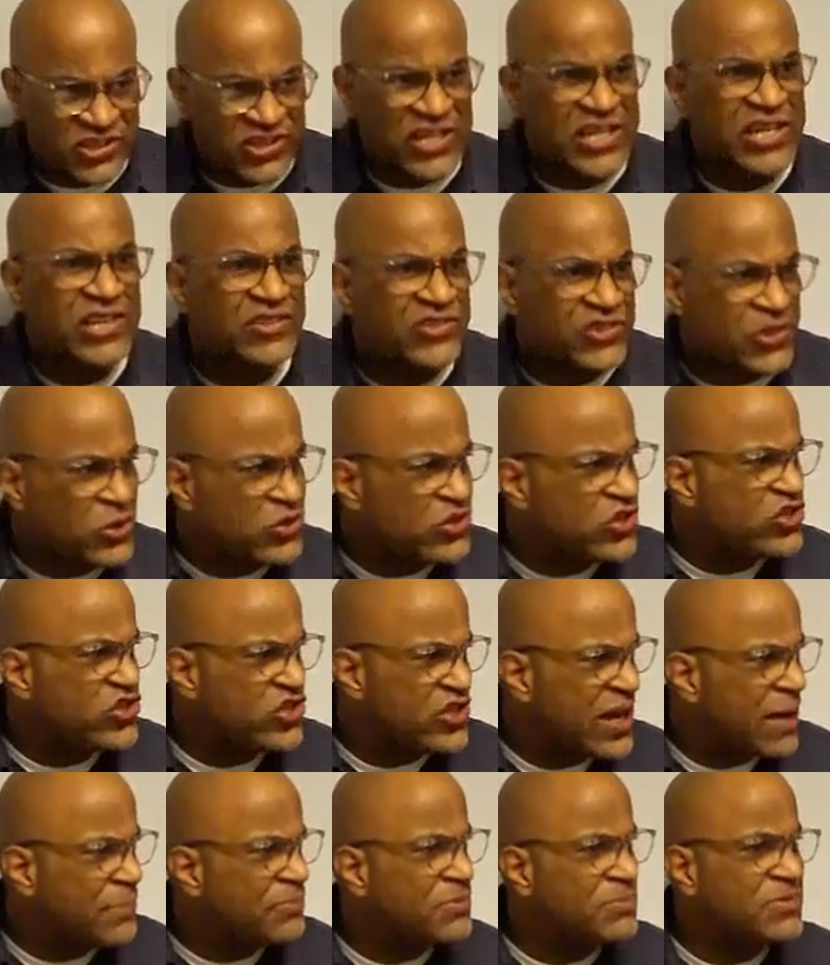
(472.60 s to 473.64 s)
search engine
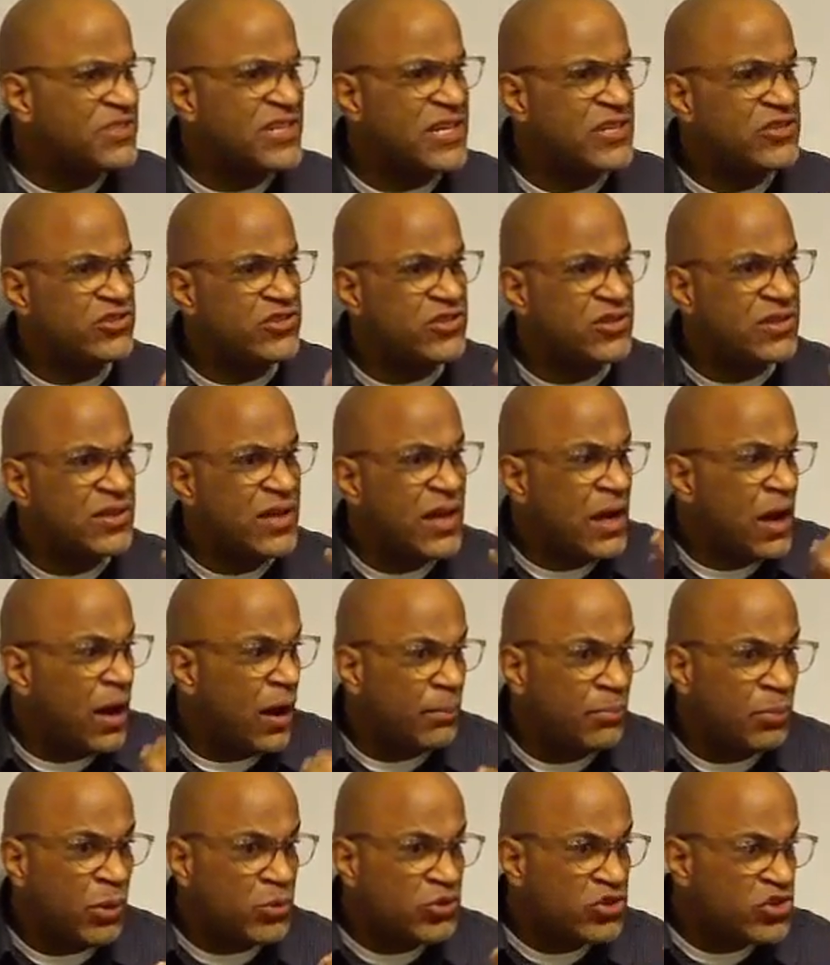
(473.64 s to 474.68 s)
optimization
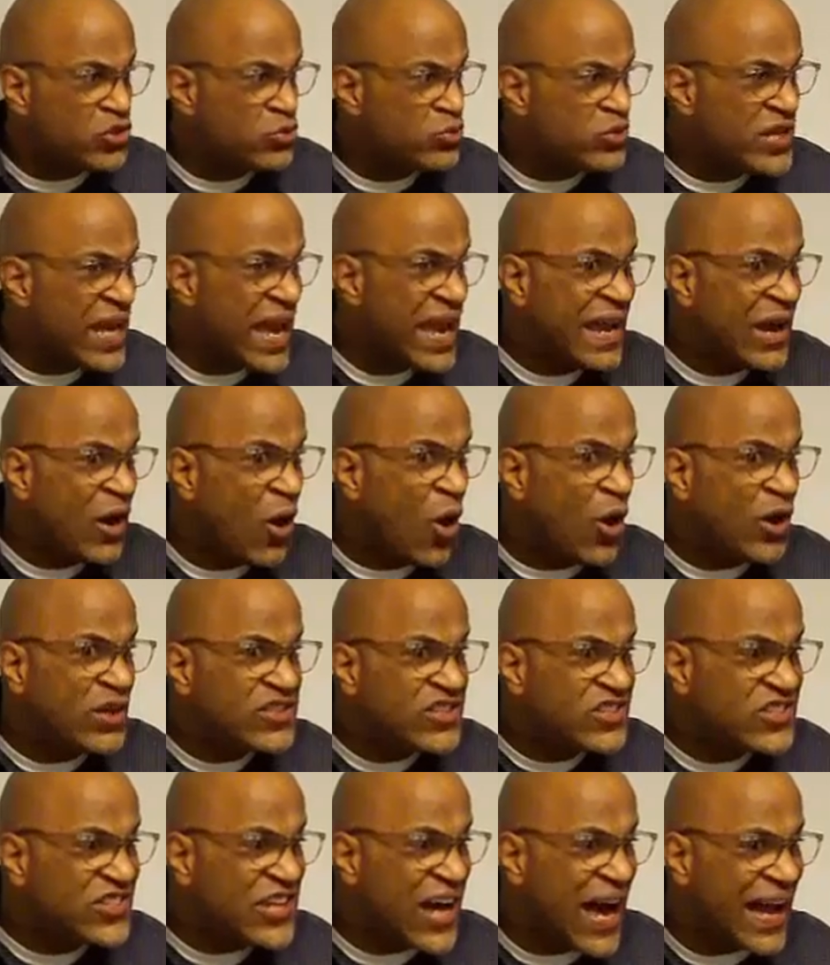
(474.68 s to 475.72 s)
approach you take on
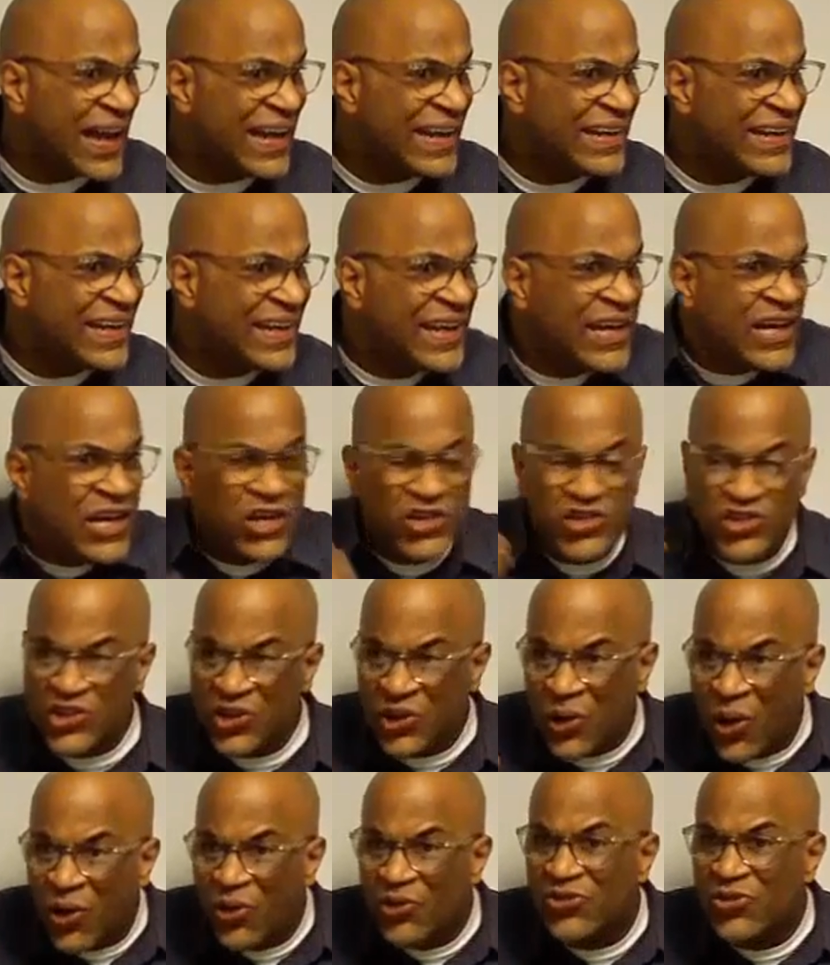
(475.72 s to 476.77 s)
site should
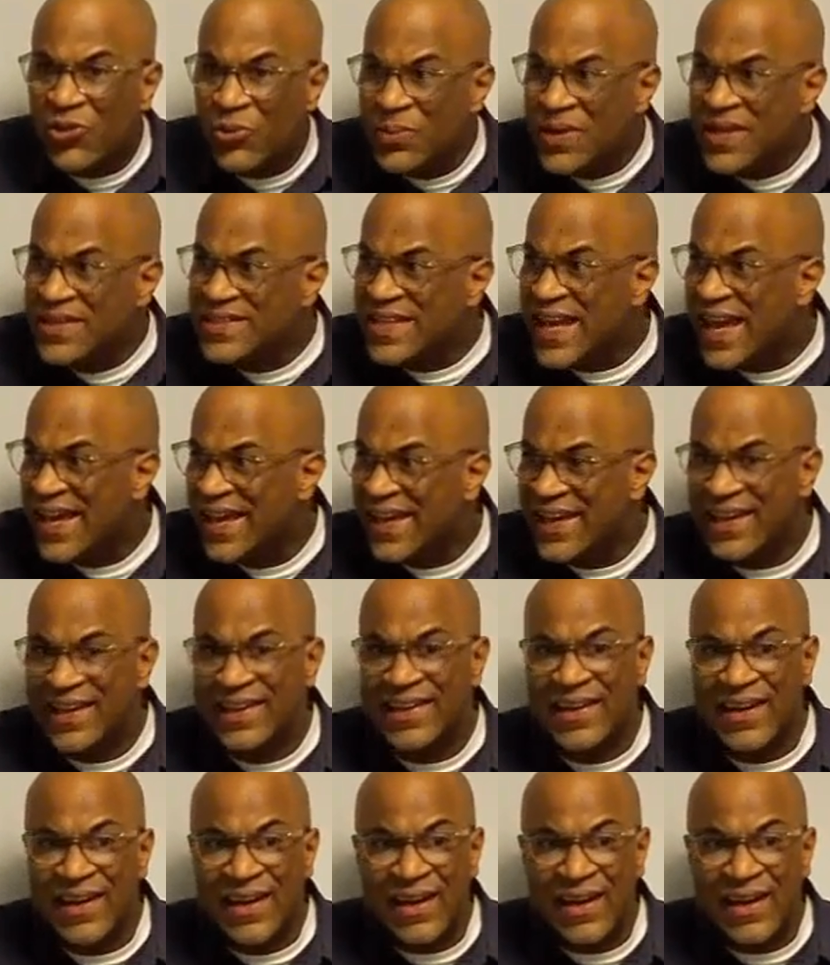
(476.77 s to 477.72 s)
also be taken